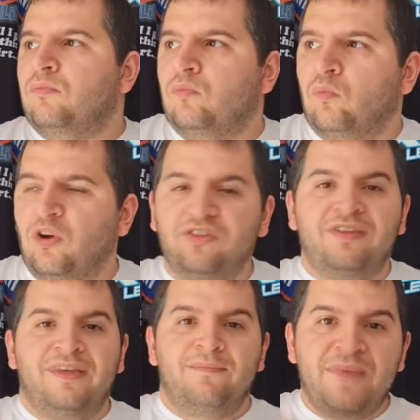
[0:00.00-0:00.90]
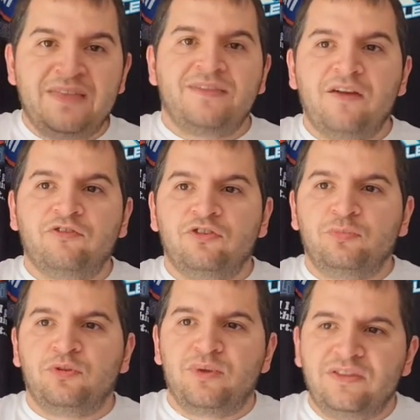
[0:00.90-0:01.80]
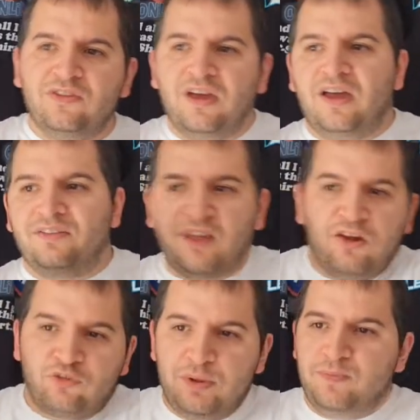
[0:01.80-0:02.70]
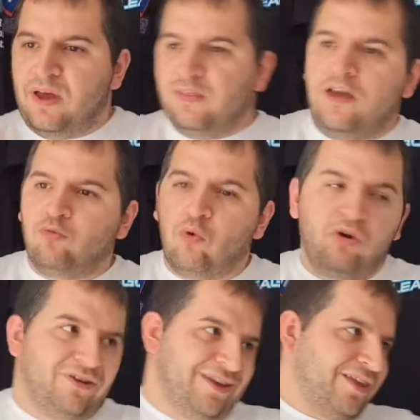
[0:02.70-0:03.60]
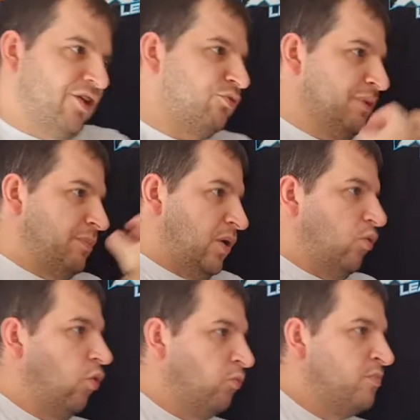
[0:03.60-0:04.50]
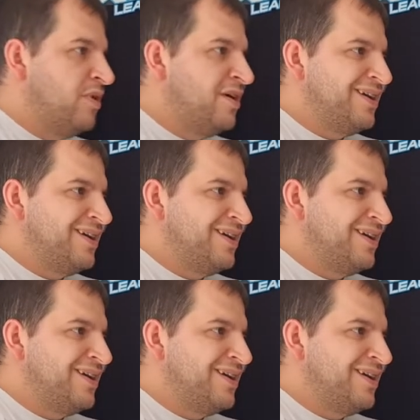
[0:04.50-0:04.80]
what's the main difference between like a dart sweep at a Nerf War and a dart sweep at home?